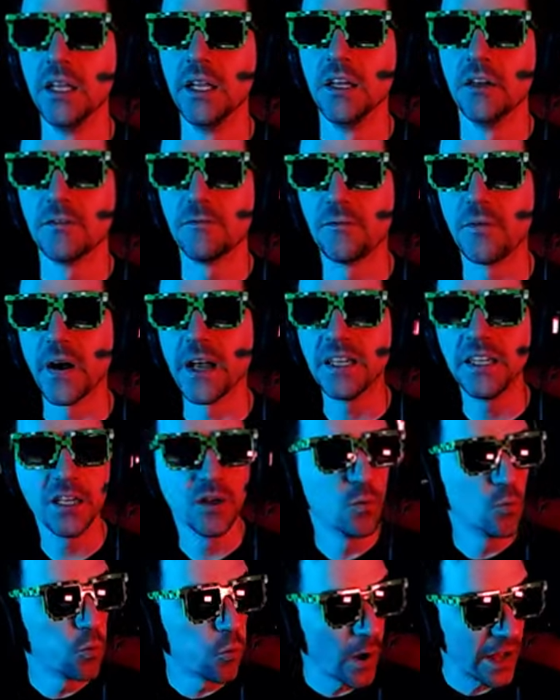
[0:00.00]

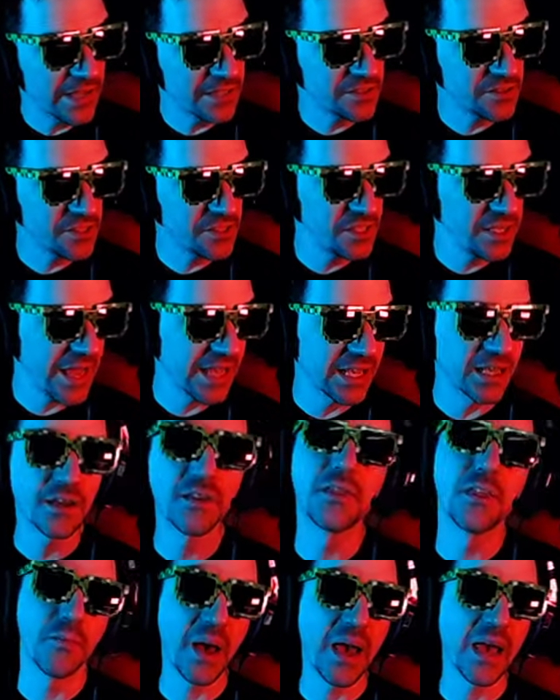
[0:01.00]
fighting Whitesnake,
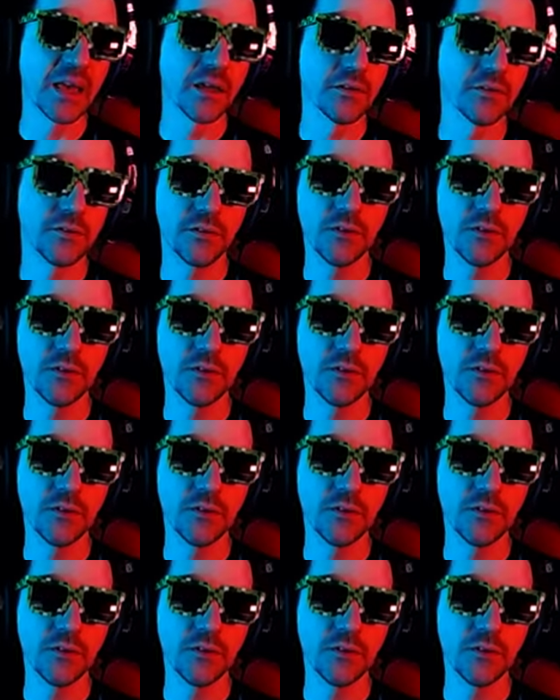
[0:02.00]
the band.